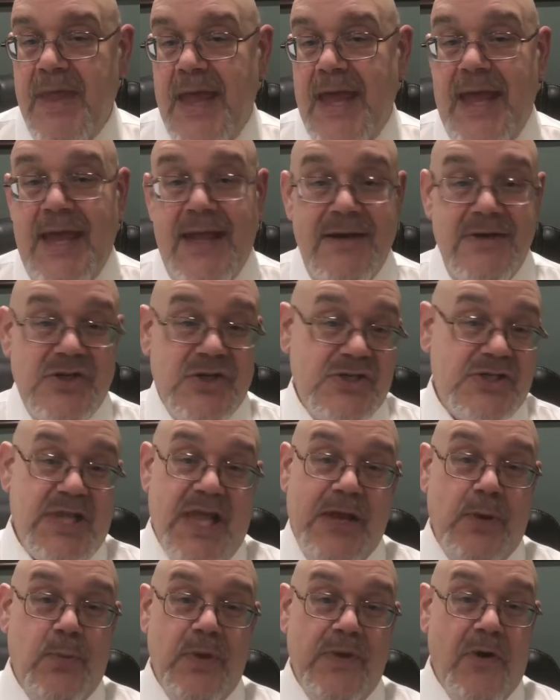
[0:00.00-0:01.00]
And just
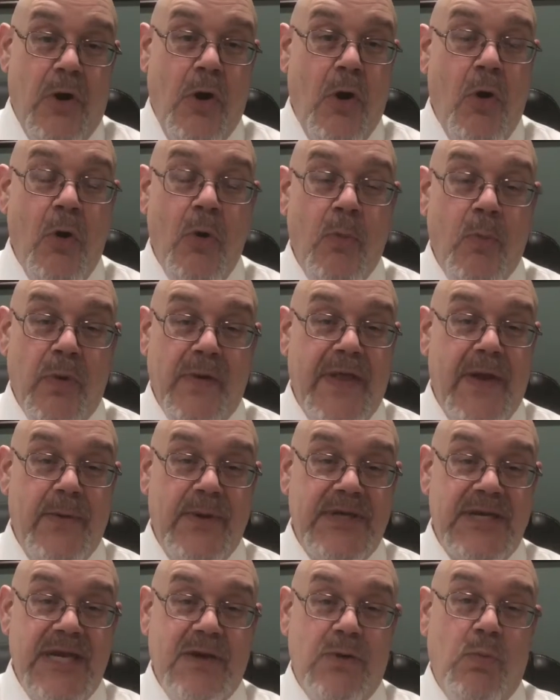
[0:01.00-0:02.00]
like with a home where they
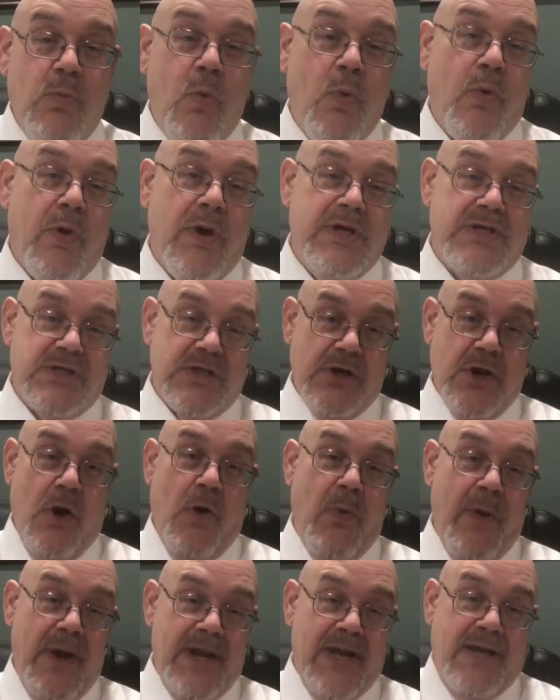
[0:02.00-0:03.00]
would need a warrant to
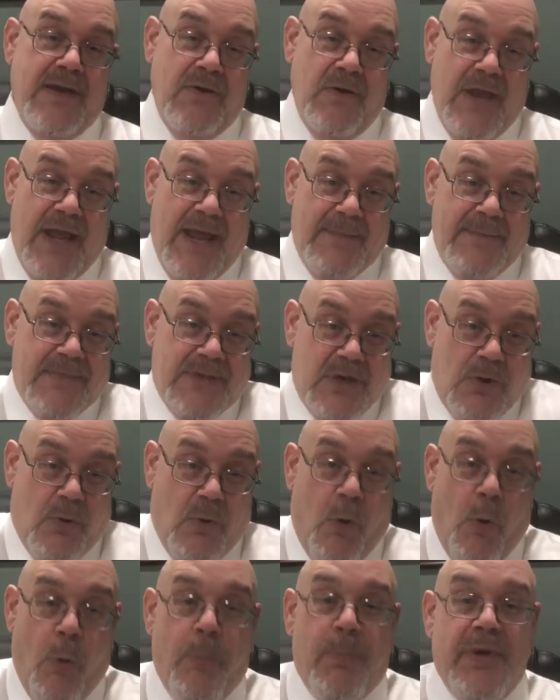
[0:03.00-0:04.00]
go in and
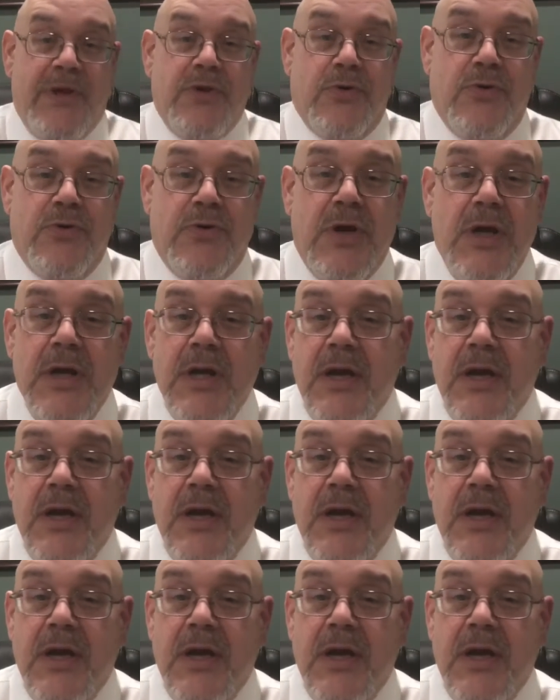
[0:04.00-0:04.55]
open your